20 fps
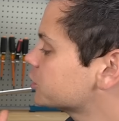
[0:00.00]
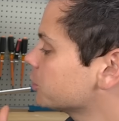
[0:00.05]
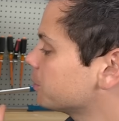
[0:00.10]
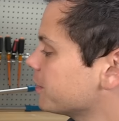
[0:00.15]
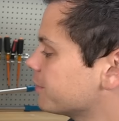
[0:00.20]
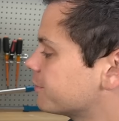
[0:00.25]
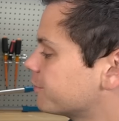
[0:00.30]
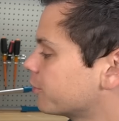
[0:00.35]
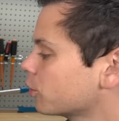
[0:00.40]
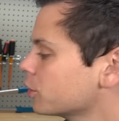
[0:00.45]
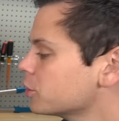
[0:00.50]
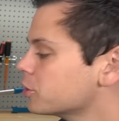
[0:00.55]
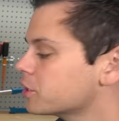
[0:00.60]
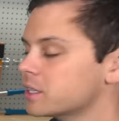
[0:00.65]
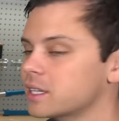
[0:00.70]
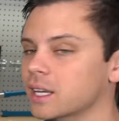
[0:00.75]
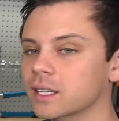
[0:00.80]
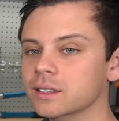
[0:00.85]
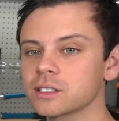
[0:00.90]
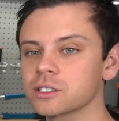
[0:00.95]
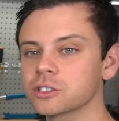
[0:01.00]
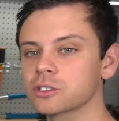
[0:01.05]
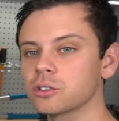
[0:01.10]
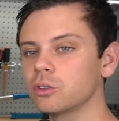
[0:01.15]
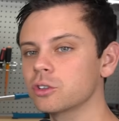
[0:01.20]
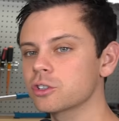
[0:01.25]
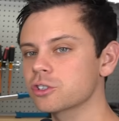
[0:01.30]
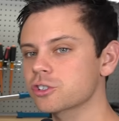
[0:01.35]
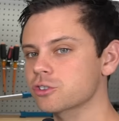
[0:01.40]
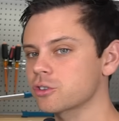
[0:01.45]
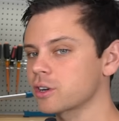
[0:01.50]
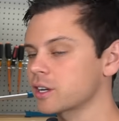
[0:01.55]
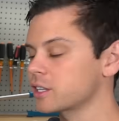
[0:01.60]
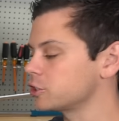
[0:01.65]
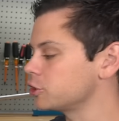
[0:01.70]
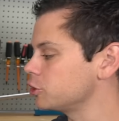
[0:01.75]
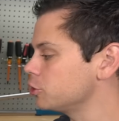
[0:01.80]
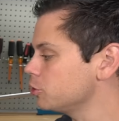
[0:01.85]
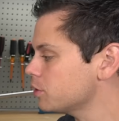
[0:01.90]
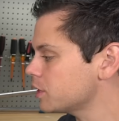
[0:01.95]
So before you connect the solar string
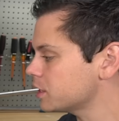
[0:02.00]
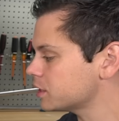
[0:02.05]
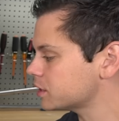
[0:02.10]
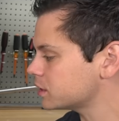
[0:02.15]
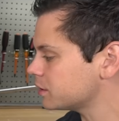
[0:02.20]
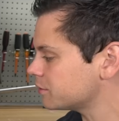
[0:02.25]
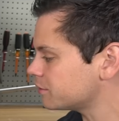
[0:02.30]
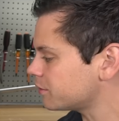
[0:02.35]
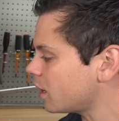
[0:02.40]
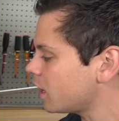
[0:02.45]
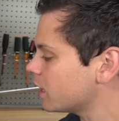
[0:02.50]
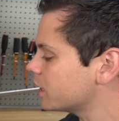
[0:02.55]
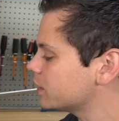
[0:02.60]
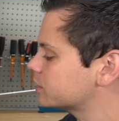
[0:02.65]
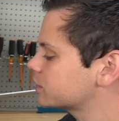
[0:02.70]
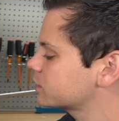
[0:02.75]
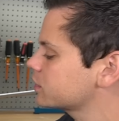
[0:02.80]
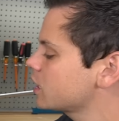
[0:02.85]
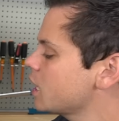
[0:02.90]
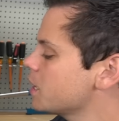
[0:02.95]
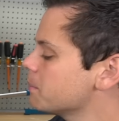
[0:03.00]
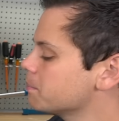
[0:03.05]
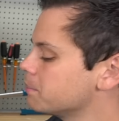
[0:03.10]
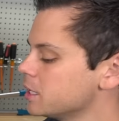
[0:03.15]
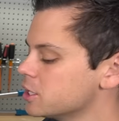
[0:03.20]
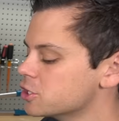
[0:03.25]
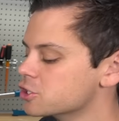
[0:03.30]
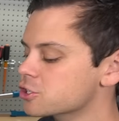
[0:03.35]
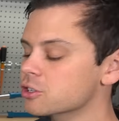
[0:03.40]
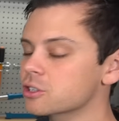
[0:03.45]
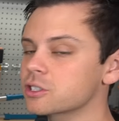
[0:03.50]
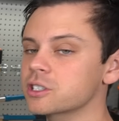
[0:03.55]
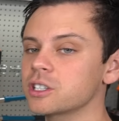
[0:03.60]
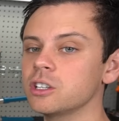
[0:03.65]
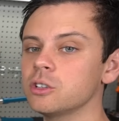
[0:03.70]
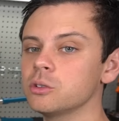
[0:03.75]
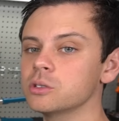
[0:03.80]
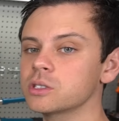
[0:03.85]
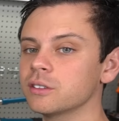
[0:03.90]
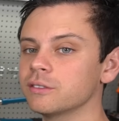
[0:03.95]
to this device, be sure to
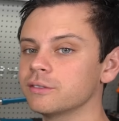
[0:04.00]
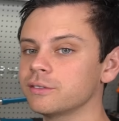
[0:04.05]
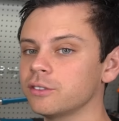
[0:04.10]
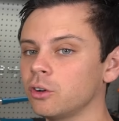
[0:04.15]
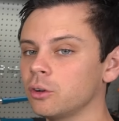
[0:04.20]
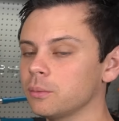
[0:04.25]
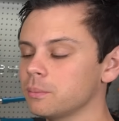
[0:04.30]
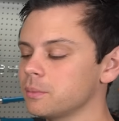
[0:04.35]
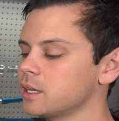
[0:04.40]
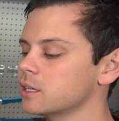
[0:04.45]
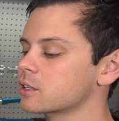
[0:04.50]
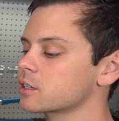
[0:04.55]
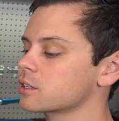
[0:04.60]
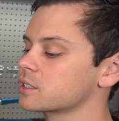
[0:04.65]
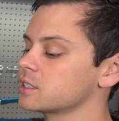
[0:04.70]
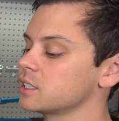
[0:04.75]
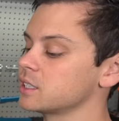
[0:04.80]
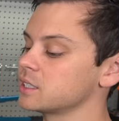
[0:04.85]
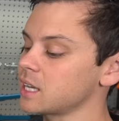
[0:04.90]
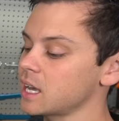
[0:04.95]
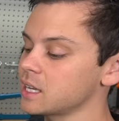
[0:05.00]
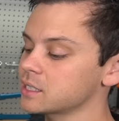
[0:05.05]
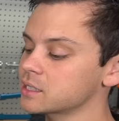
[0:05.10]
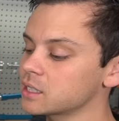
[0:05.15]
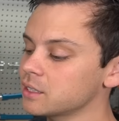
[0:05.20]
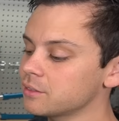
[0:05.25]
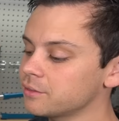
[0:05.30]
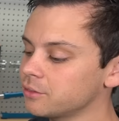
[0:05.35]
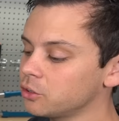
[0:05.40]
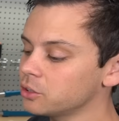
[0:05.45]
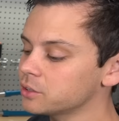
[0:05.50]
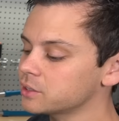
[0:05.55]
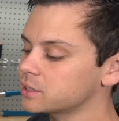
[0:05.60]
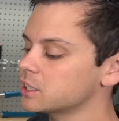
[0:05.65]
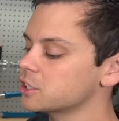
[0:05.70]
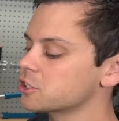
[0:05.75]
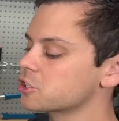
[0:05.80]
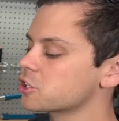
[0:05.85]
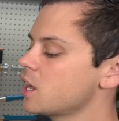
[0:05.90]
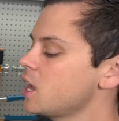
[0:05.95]
use a voltmeter to test the
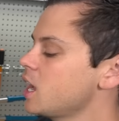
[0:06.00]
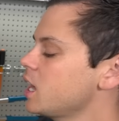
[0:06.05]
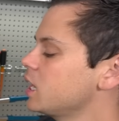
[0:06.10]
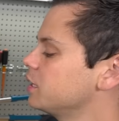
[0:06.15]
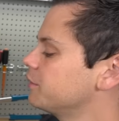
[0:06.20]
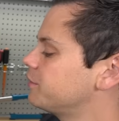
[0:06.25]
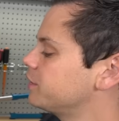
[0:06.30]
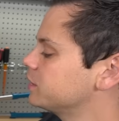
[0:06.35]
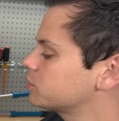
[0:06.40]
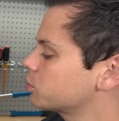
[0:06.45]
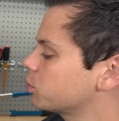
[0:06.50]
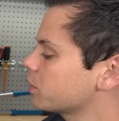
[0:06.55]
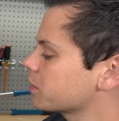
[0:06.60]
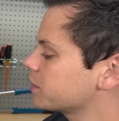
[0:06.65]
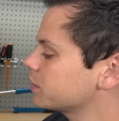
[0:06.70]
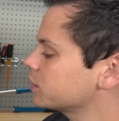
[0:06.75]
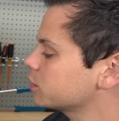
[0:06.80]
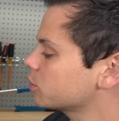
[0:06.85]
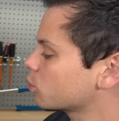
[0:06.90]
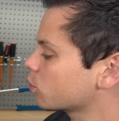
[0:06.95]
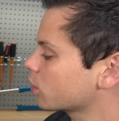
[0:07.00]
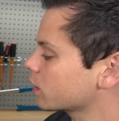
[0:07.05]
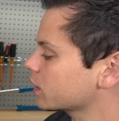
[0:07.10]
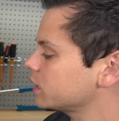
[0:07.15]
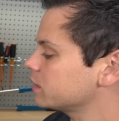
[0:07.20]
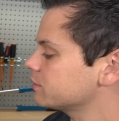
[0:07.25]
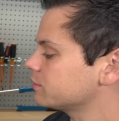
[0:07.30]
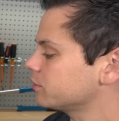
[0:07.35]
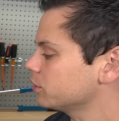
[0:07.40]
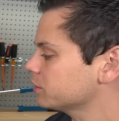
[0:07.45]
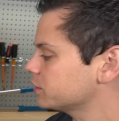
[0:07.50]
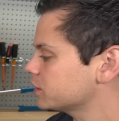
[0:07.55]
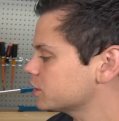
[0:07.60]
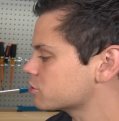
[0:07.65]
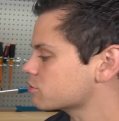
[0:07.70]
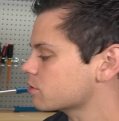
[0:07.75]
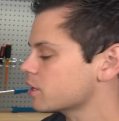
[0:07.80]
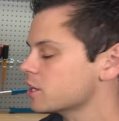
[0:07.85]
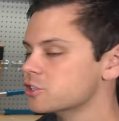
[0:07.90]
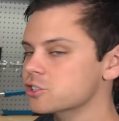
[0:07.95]
voltage, and if it's within the working
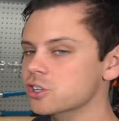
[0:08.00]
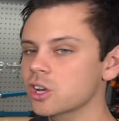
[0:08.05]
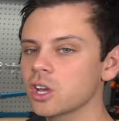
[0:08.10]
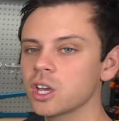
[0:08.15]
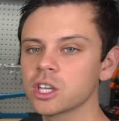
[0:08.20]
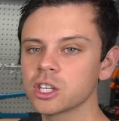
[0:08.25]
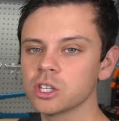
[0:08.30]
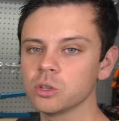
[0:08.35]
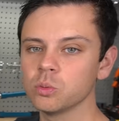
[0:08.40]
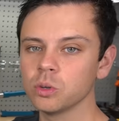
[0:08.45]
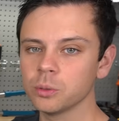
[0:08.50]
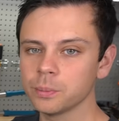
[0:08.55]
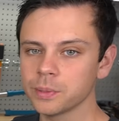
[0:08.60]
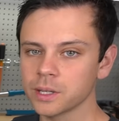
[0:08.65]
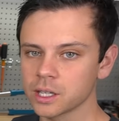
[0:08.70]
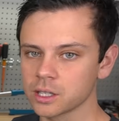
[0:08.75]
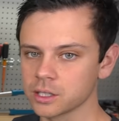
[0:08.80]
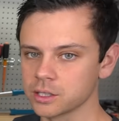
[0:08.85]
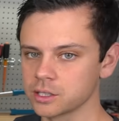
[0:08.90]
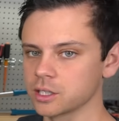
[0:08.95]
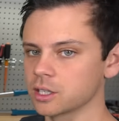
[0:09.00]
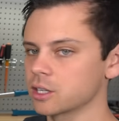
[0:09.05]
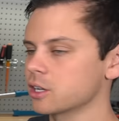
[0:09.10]
voltage range, you will be good to